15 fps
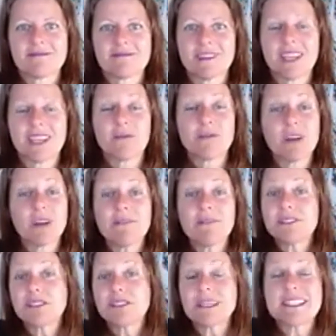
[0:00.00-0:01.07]
I'm
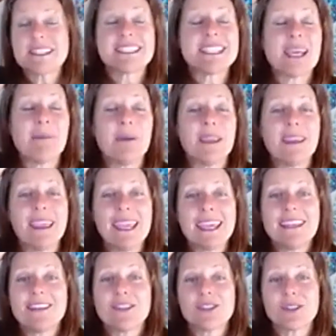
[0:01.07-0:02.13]
grateful to be stepping
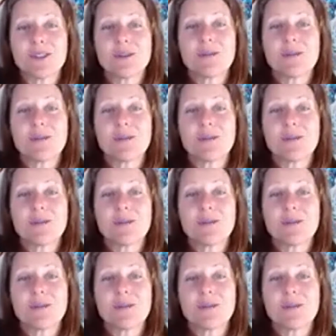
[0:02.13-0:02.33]
into the